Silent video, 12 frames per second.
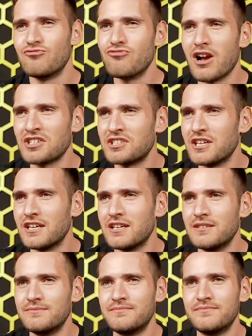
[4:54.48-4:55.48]

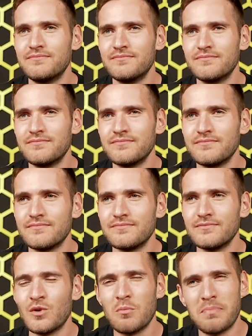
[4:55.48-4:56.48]
Russia
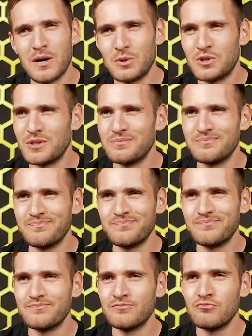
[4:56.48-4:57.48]
or Belgium.
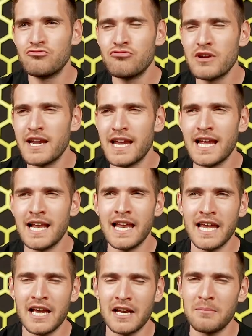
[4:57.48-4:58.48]

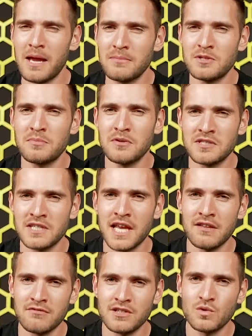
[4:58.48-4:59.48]
really going to be able to put
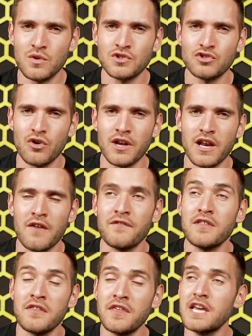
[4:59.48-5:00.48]
together a squad strong enough.
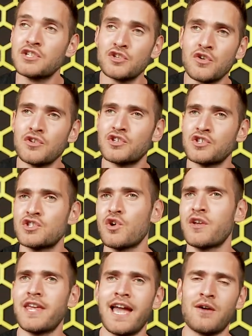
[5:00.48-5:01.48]
And the thing is, you're not just
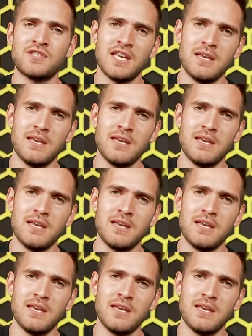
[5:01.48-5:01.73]
knocking out